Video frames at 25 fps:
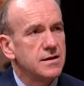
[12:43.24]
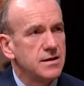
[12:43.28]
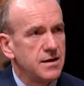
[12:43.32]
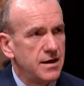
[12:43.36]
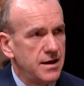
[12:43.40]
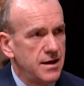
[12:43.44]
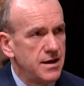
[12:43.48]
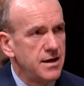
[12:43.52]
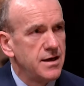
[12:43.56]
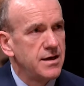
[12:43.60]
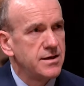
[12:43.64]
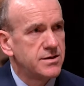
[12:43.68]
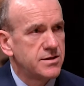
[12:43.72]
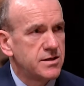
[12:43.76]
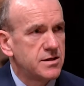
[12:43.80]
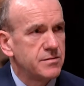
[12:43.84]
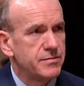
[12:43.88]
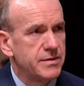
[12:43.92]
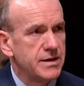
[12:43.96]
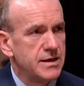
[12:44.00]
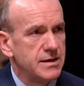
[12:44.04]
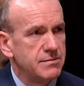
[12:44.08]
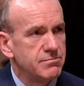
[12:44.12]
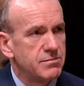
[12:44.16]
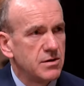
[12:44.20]
it needs to
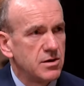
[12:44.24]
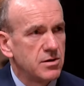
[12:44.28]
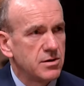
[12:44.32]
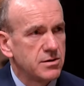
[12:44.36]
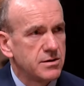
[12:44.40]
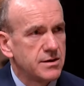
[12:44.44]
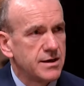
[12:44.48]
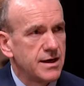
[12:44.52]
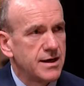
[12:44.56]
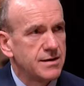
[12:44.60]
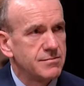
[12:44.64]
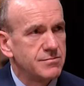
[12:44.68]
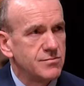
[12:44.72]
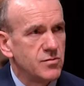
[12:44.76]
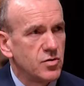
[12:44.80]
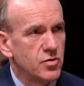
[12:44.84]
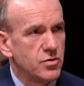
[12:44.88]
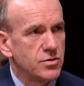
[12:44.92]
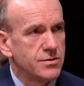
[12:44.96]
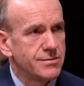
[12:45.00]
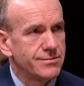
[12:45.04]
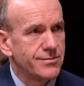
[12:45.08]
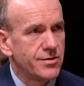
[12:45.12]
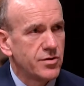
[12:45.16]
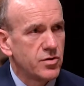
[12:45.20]
be looked at
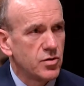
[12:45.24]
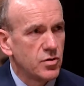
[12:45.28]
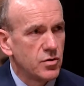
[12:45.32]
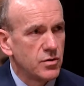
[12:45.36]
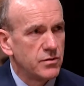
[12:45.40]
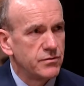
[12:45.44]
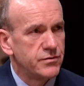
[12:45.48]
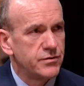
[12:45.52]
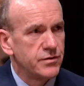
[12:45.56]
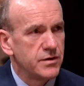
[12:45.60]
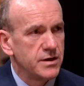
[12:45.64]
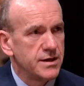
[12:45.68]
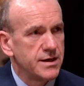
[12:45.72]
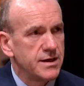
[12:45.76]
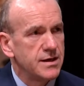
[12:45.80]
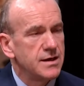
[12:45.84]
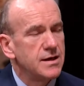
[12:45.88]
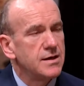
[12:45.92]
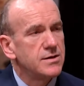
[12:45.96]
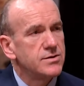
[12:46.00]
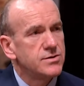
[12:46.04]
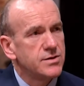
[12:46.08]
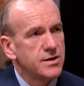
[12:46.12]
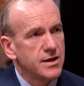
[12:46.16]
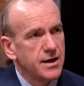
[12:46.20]
more thoughtfully
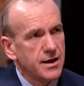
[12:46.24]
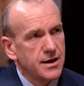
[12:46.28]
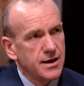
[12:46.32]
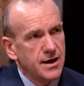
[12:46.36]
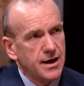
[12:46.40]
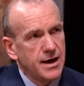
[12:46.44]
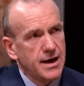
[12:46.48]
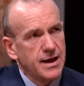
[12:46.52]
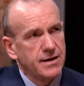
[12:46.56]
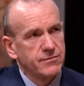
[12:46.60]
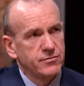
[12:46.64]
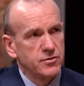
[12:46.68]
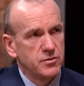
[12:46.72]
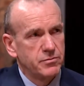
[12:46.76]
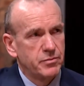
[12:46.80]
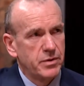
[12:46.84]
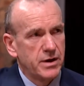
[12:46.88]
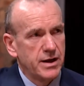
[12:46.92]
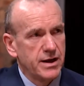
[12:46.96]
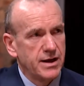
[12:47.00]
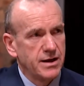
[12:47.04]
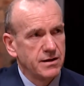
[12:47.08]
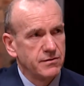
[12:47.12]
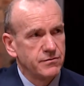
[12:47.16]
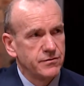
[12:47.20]
to get a level
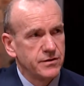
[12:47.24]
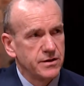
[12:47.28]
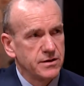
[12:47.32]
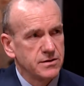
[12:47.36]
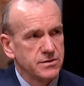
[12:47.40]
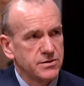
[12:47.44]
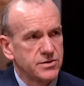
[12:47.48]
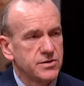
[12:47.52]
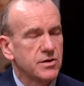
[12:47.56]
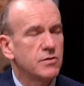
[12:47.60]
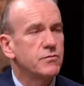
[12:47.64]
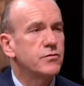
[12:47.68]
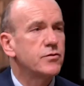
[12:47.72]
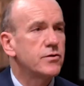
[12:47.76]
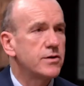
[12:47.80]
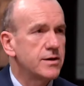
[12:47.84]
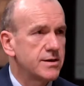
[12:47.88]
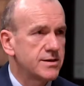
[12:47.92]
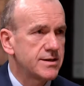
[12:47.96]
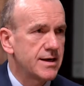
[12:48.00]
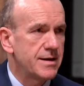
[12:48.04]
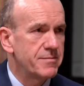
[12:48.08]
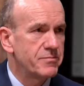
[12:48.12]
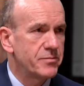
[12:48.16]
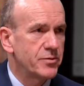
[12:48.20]
playing field. So, for
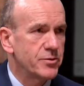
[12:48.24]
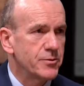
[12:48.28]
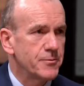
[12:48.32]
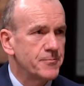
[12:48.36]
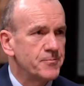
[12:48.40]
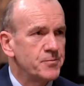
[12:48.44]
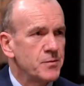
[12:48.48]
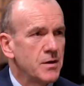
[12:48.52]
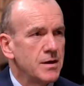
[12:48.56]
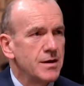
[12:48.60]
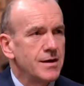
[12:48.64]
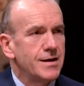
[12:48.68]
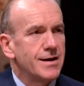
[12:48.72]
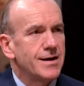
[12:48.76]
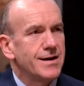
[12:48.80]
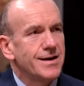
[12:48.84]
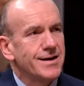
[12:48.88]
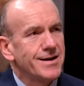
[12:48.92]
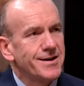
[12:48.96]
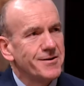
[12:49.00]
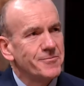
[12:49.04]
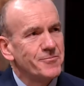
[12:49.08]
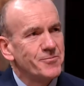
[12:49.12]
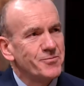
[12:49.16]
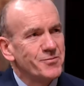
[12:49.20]
example,
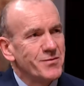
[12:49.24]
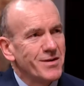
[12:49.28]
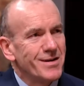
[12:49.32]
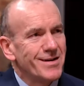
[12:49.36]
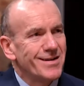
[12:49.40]
um,